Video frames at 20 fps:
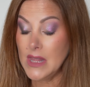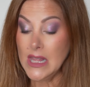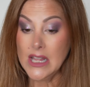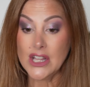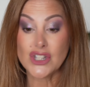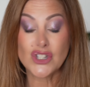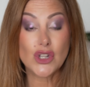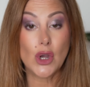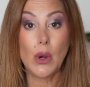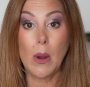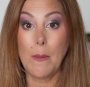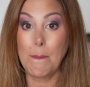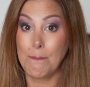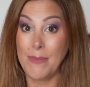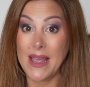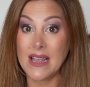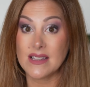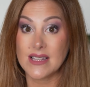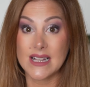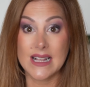So
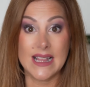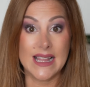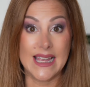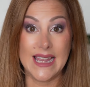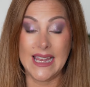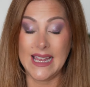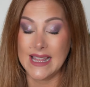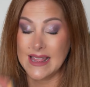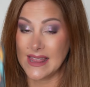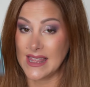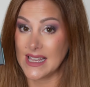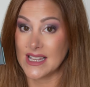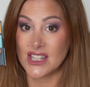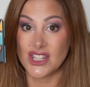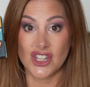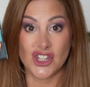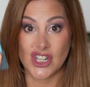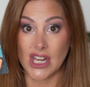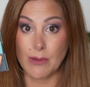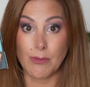basically
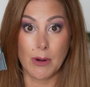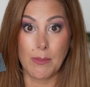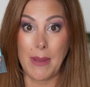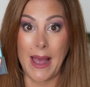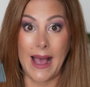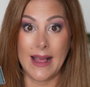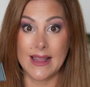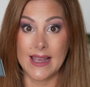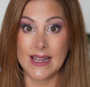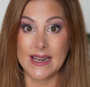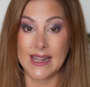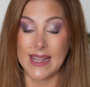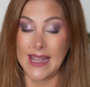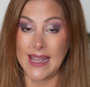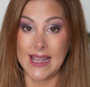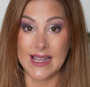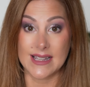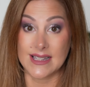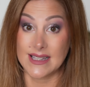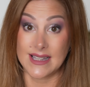this shimmer palette
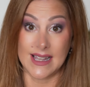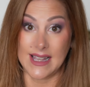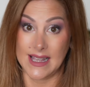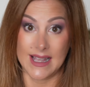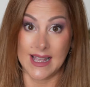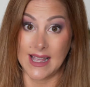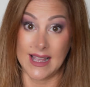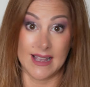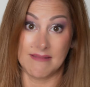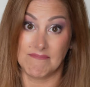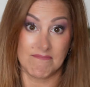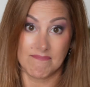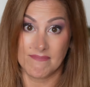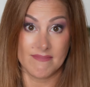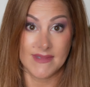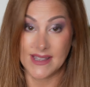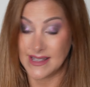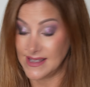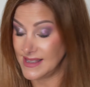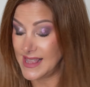
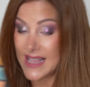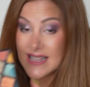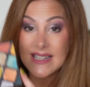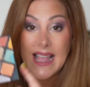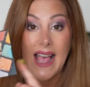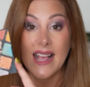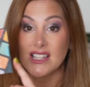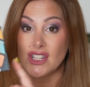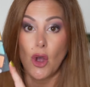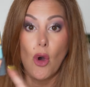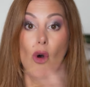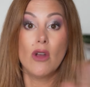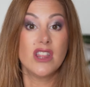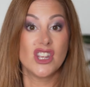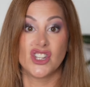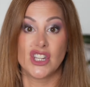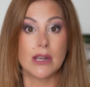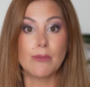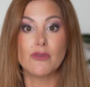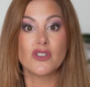has all the
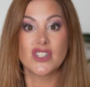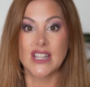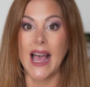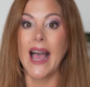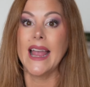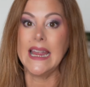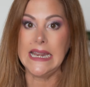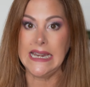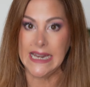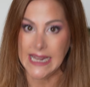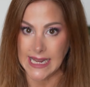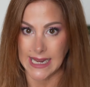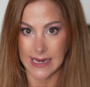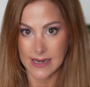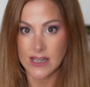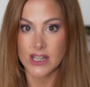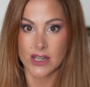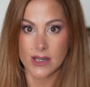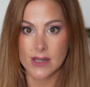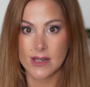shimmers I
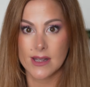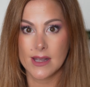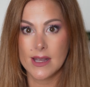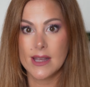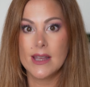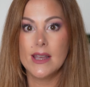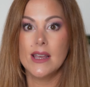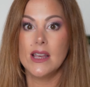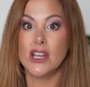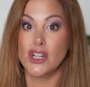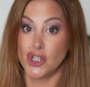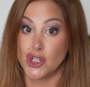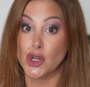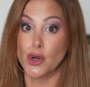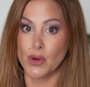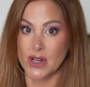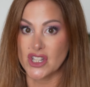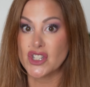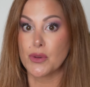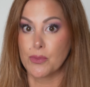need
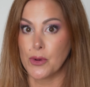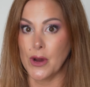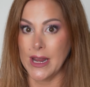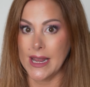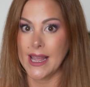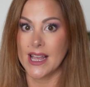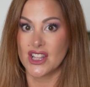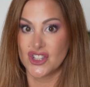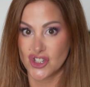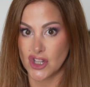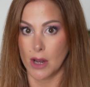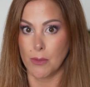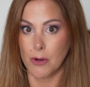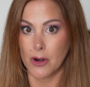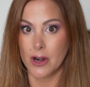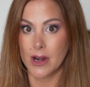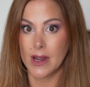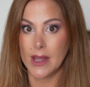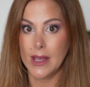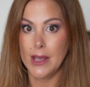during spring and
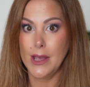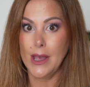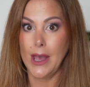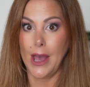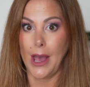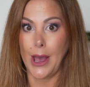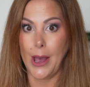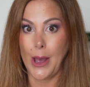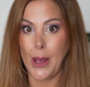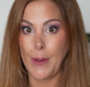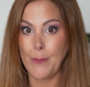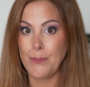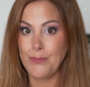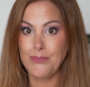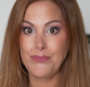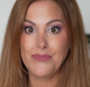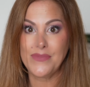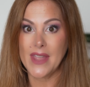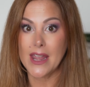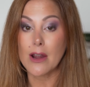summer.
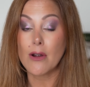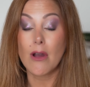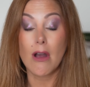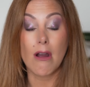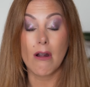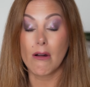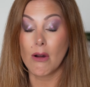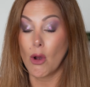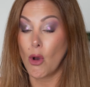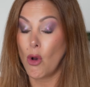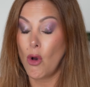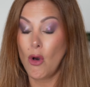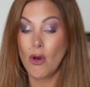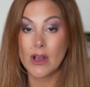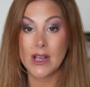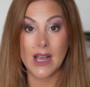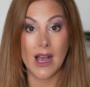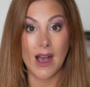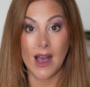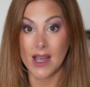There are all
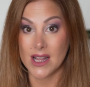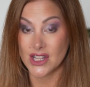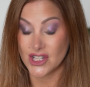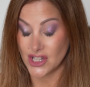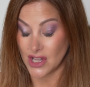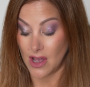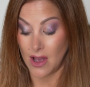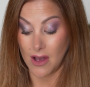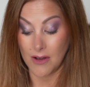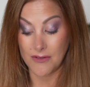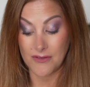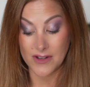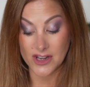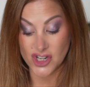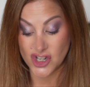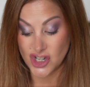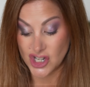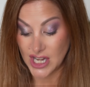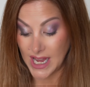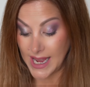kinds of
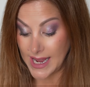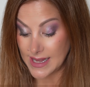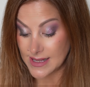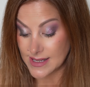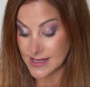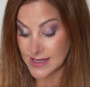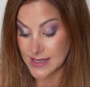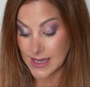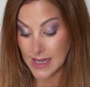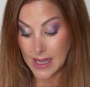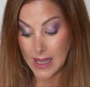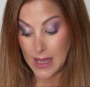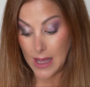shades.